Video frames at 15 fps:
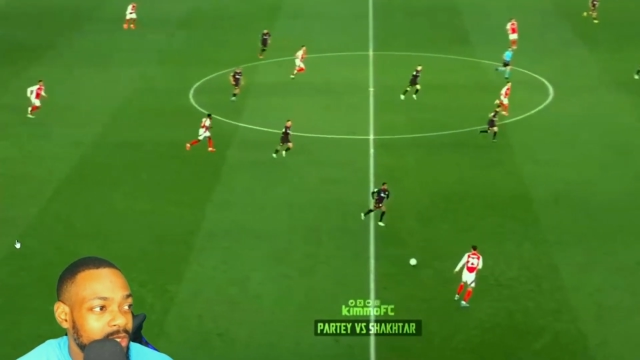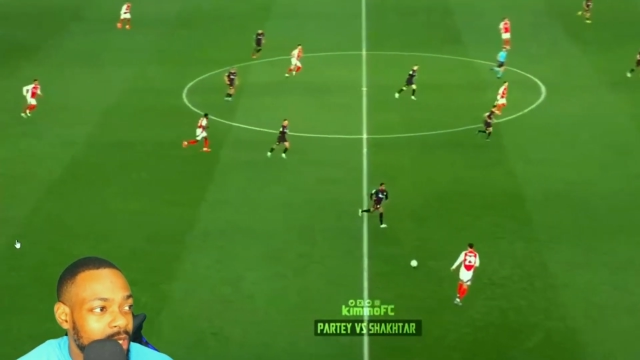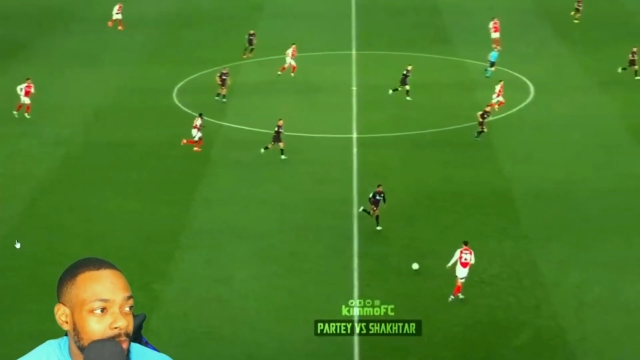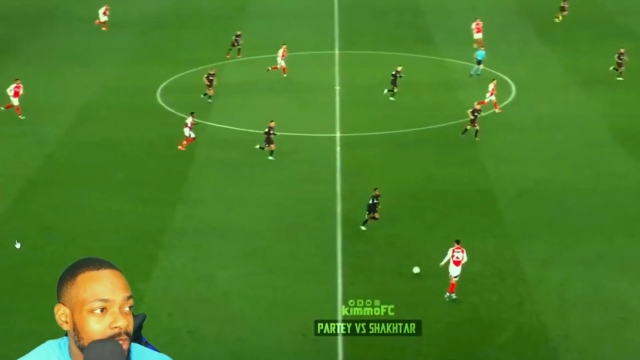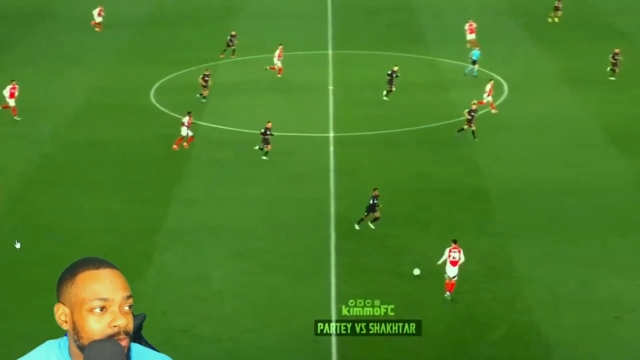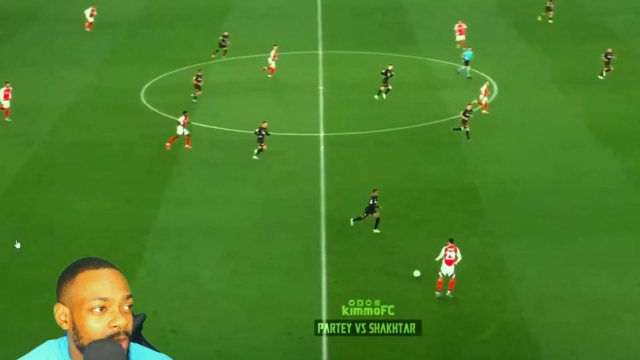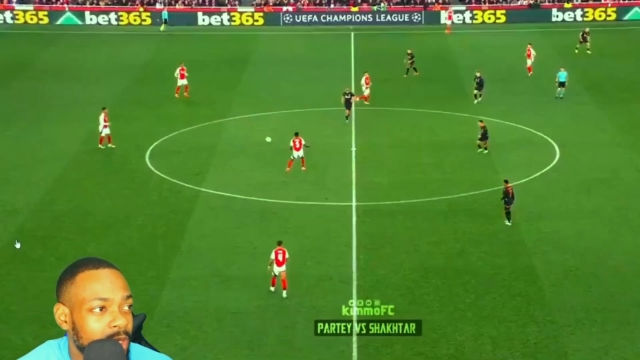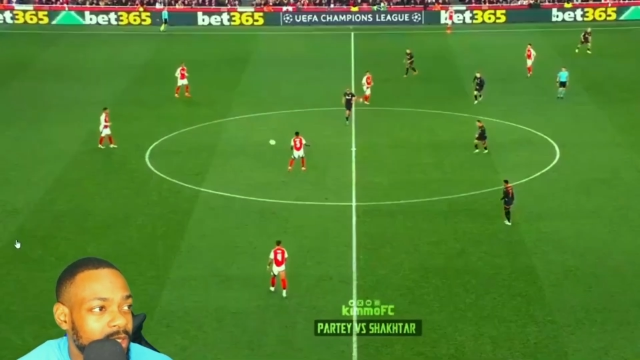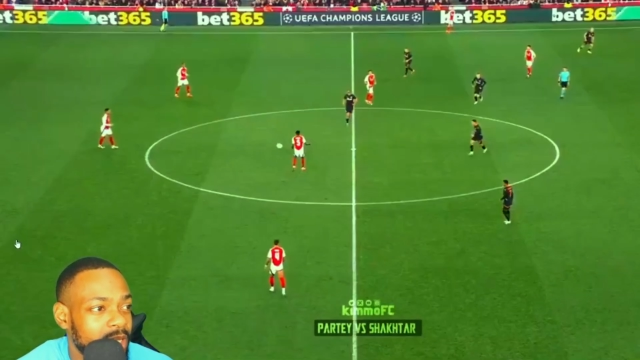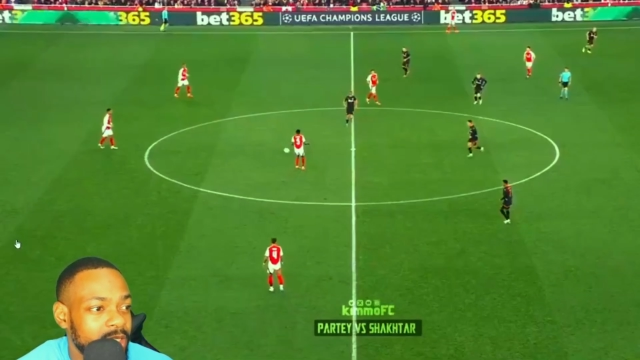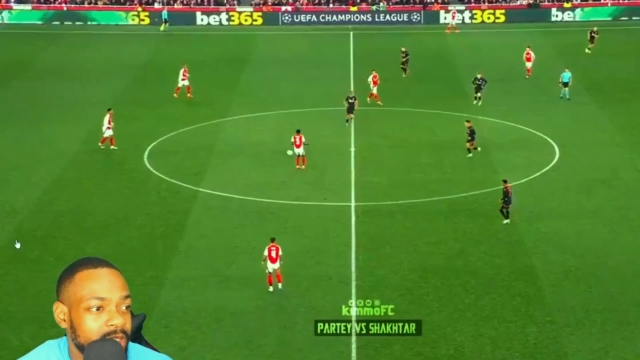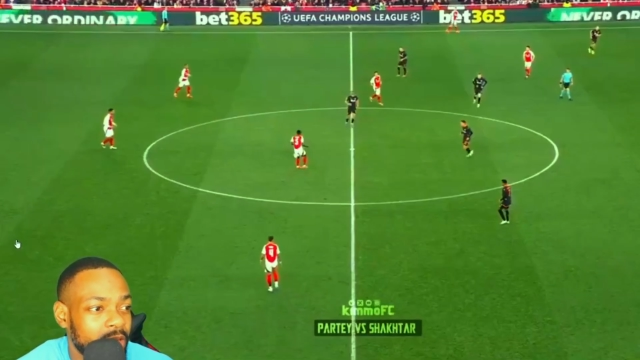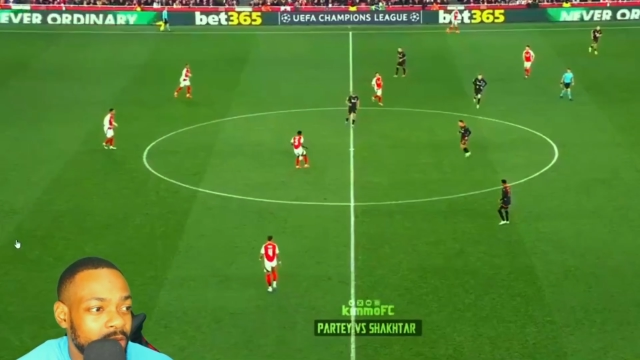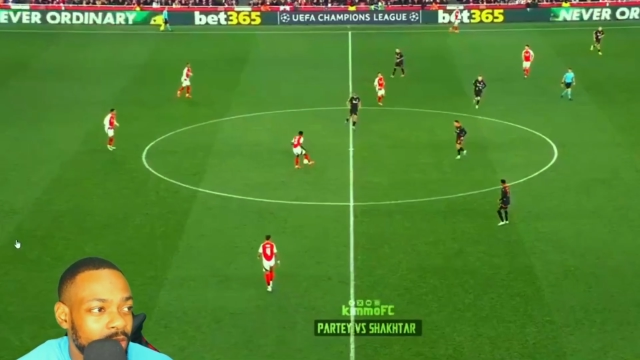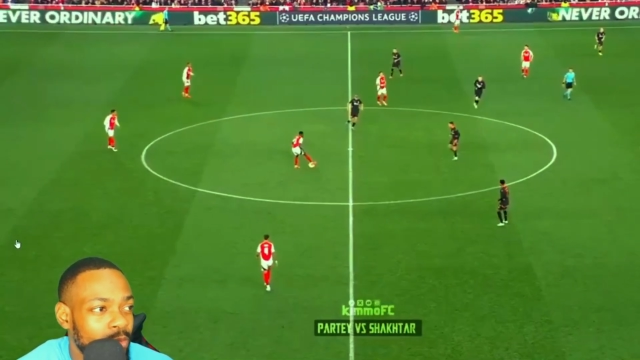When Thomas
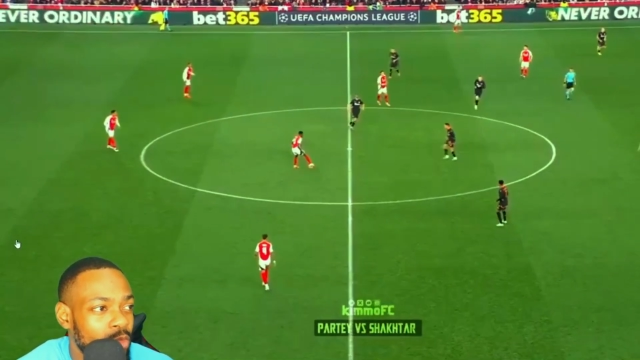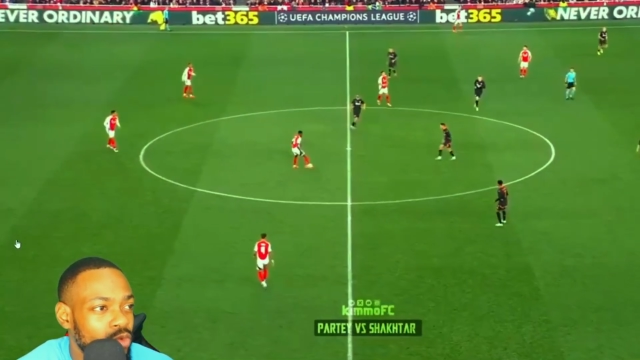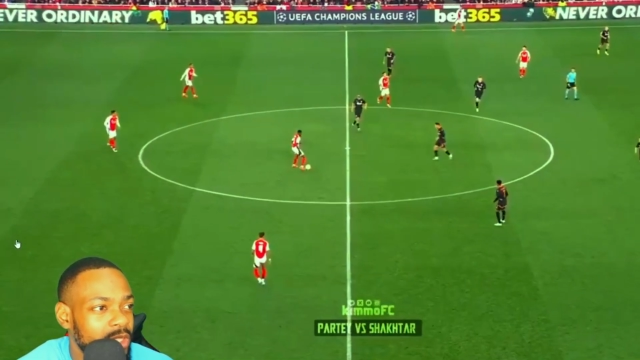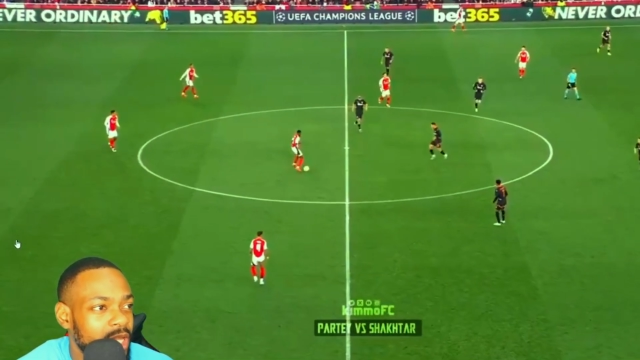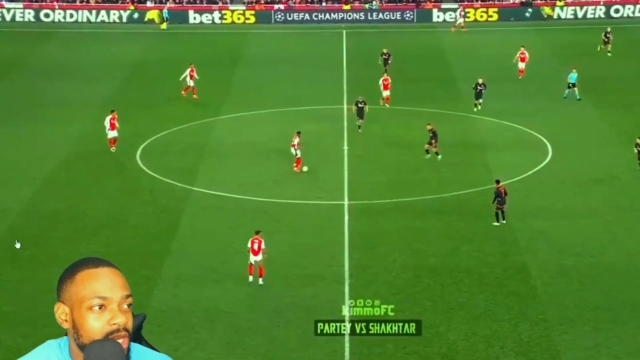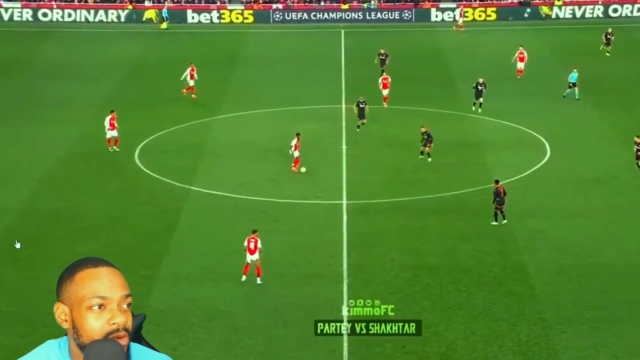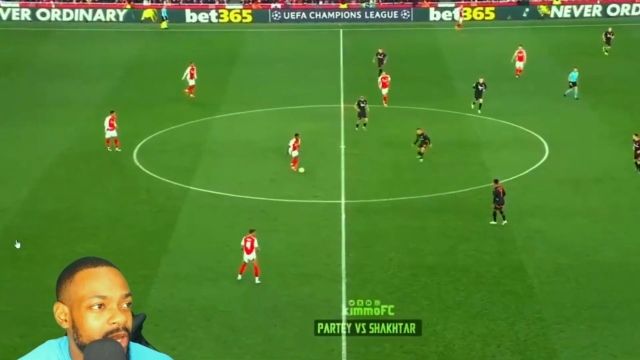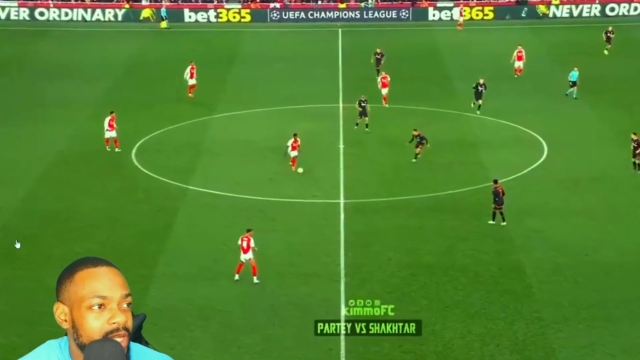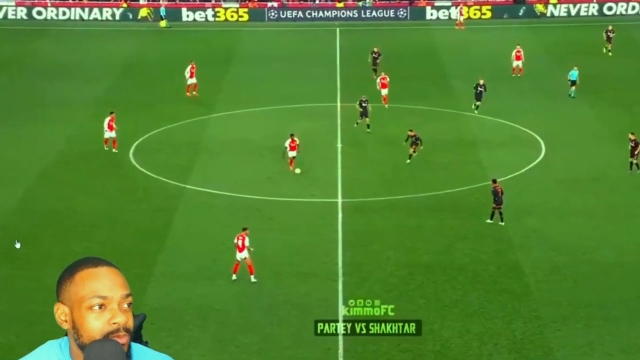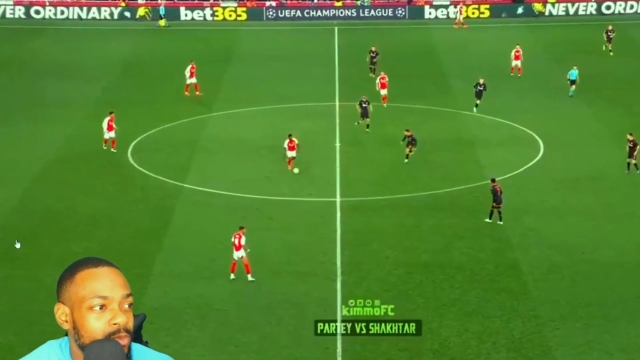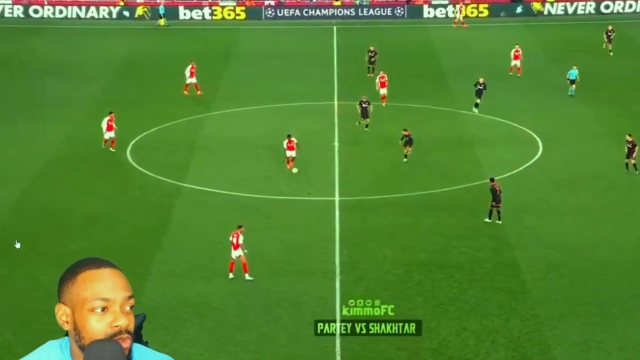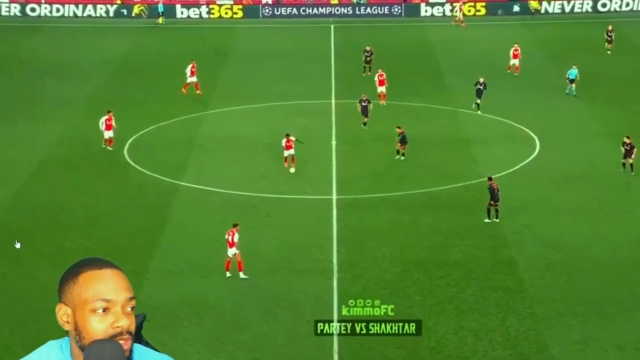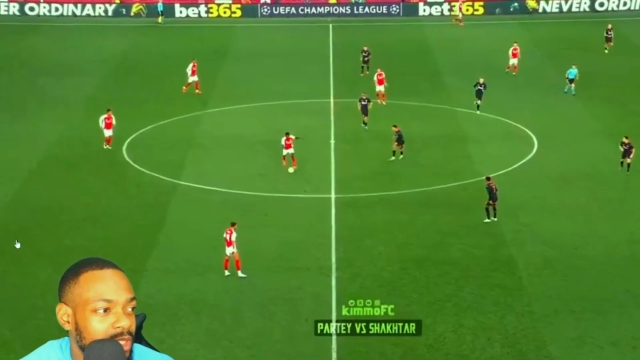Partey is on the ball, Declan Rice